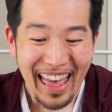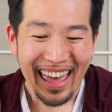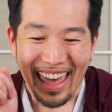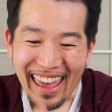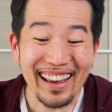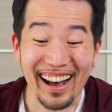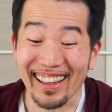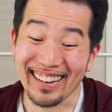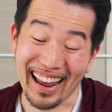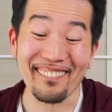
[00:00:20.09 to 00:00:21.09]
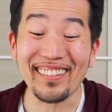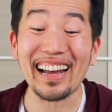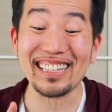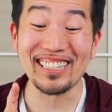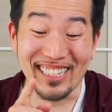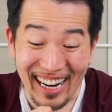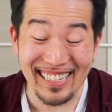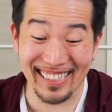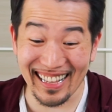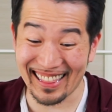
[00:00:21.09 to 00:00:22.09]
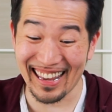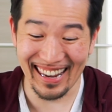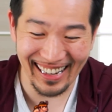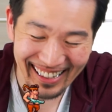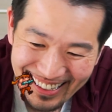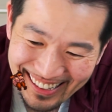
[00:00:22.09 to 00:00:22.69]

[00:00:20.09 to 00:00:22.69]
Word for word: Hang on, I've got just the thing.